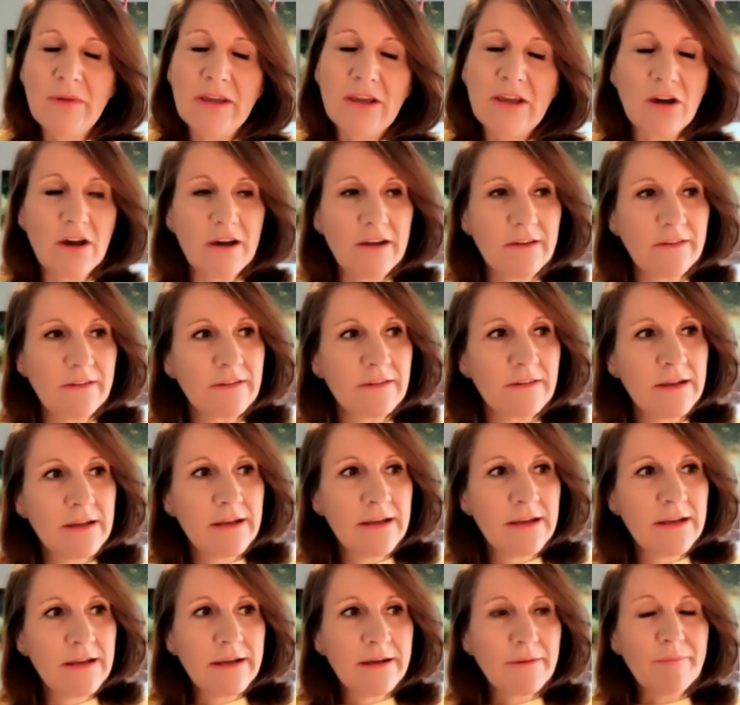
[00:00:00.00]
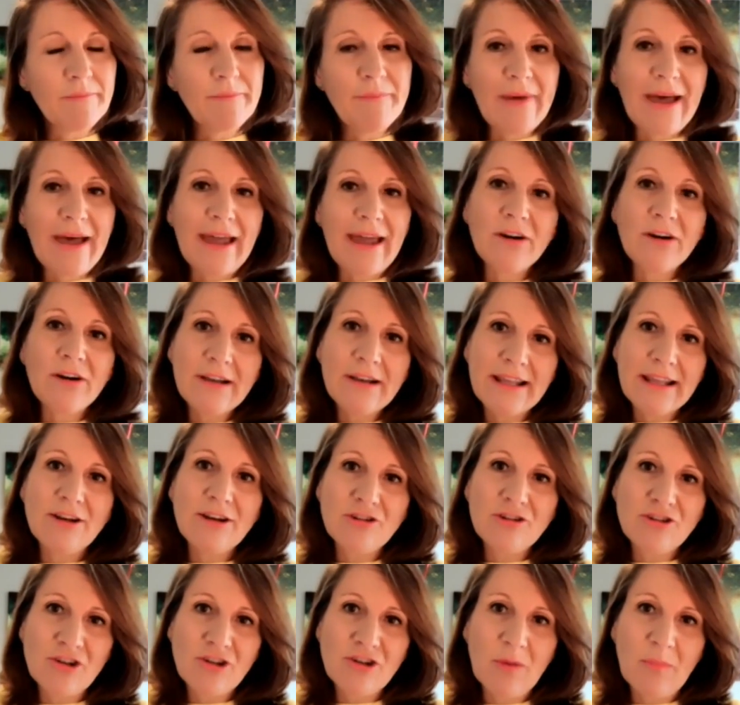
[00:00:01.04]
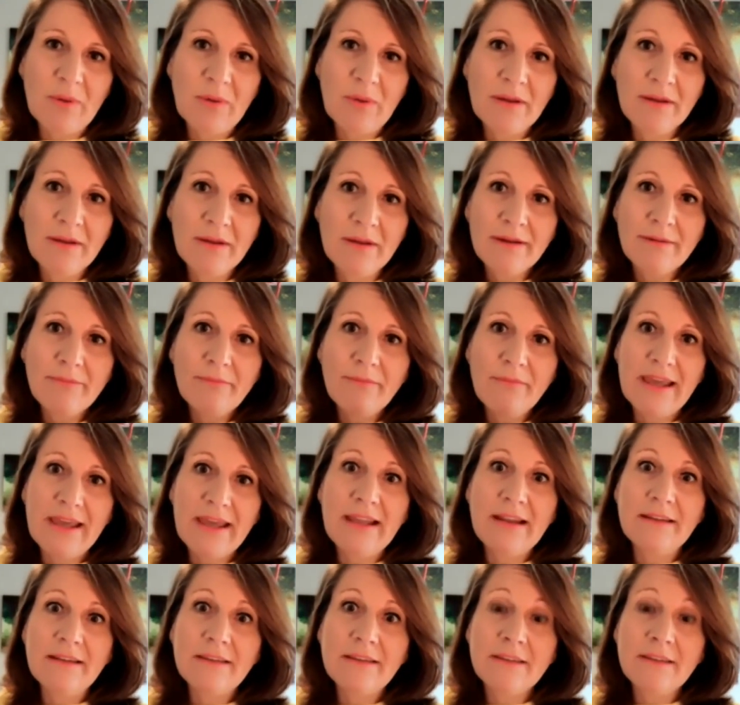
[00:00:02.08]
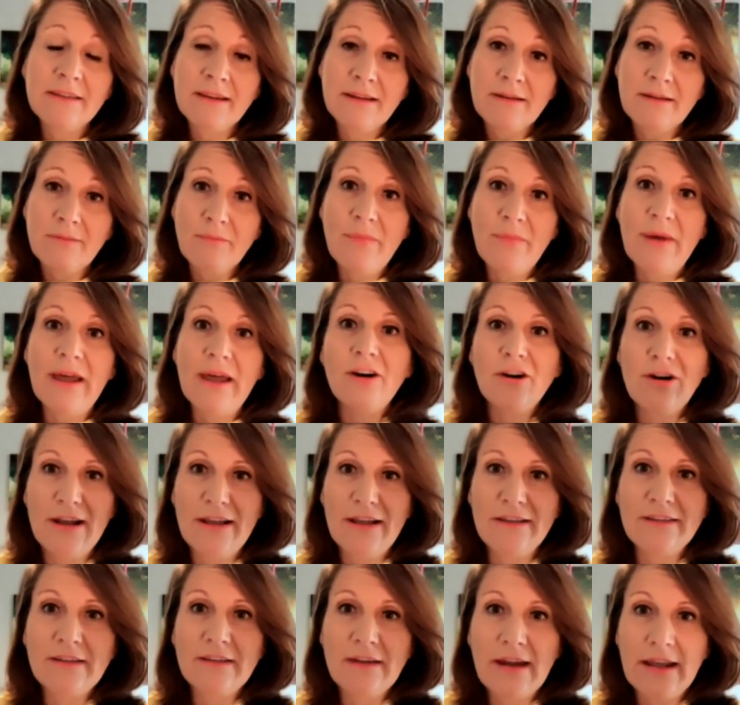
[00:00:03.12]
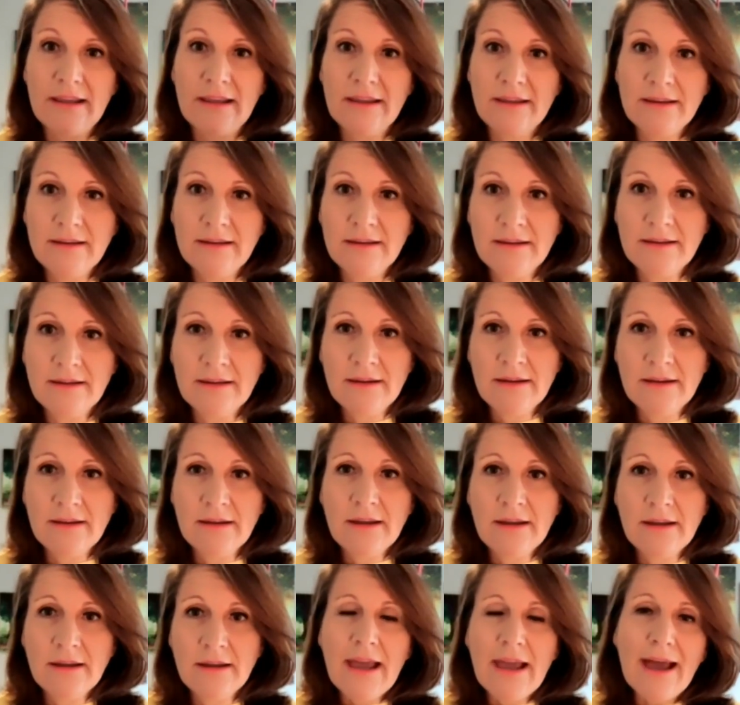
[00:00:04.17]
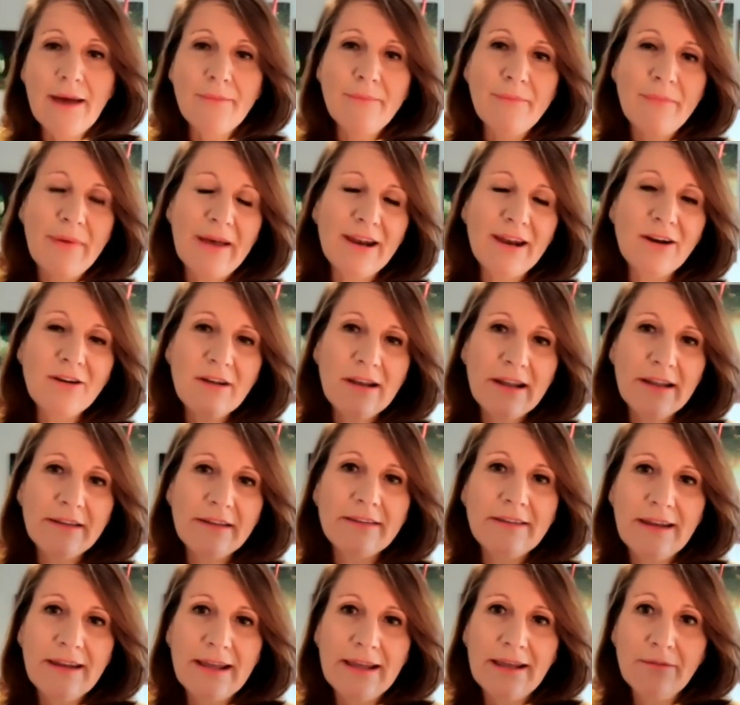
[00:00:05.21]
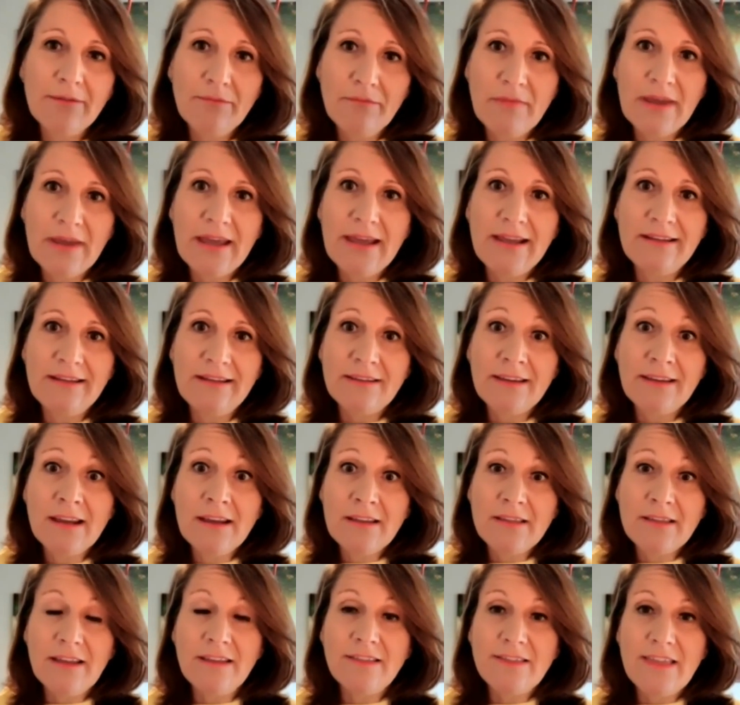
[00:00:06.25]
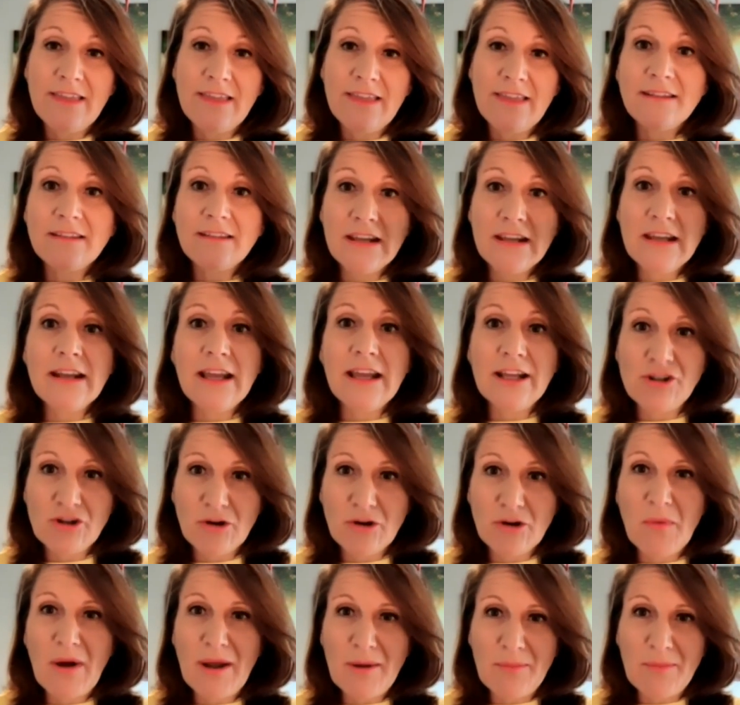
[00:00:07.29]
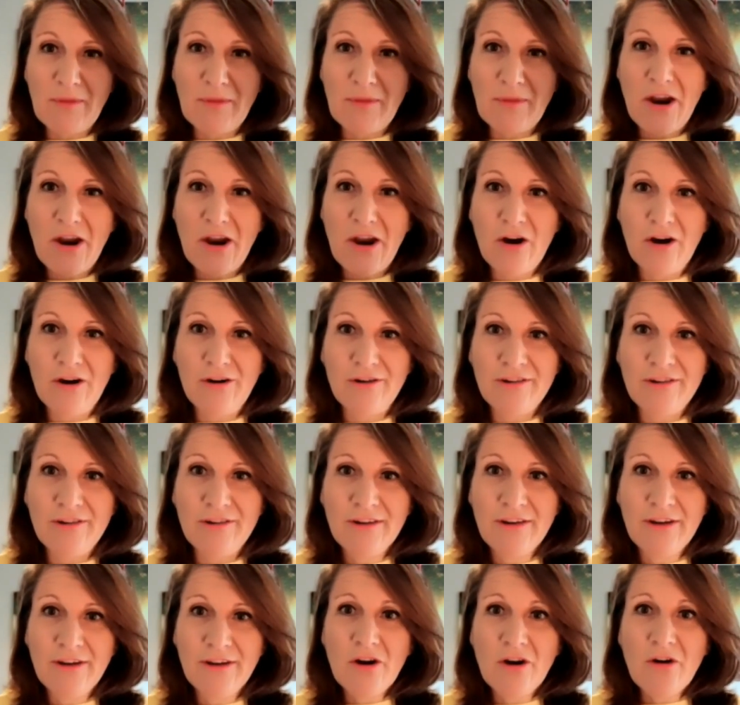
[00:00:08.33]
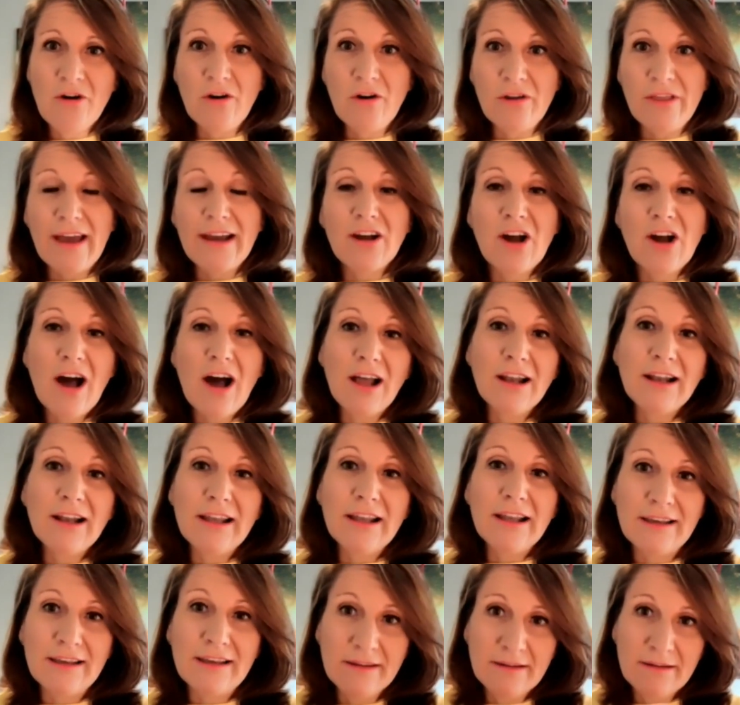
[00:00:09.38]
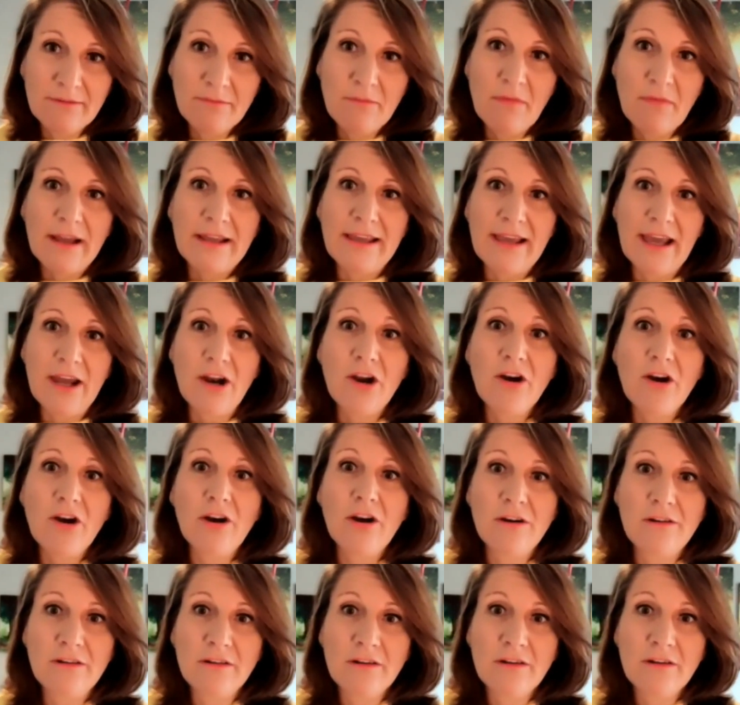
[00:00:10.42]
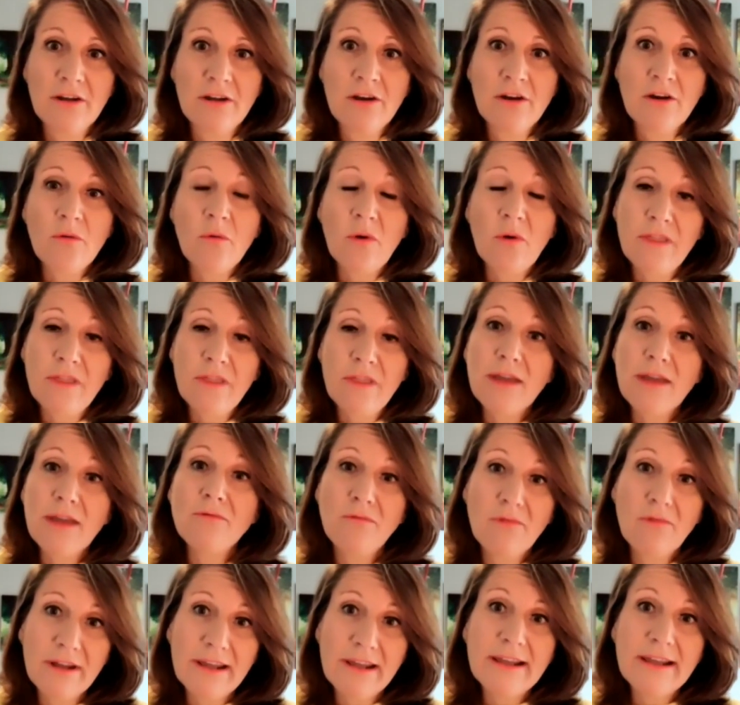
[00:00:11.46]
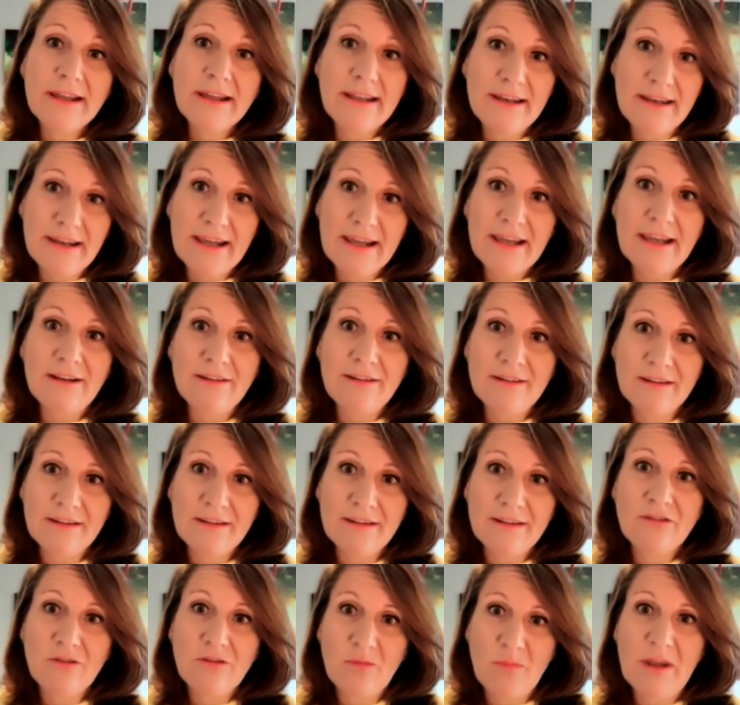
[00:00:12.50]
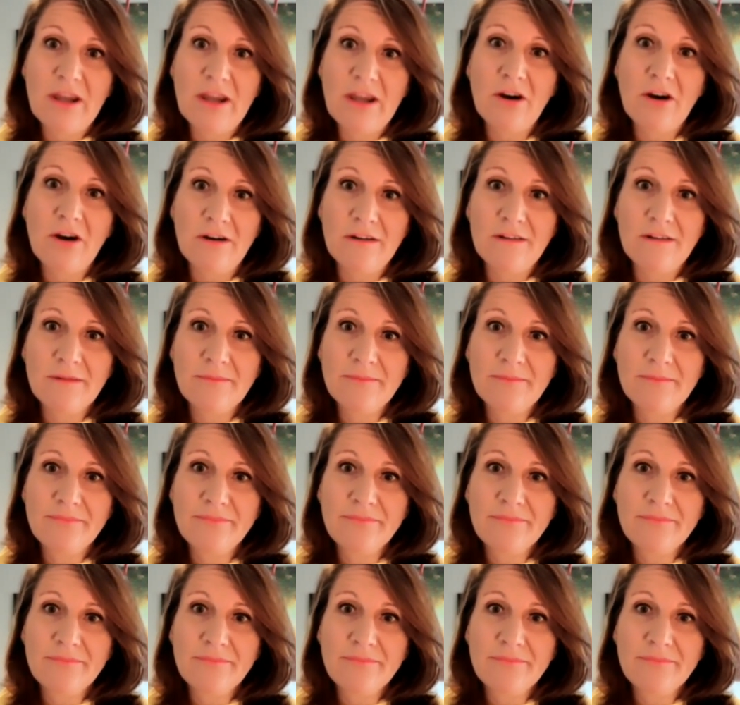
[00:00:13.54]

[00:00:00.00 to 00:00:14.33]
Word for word: because better leadership means better listening. And better listening means that that teenager might get hurt, or that colleague might get hurt when they really need to be heard.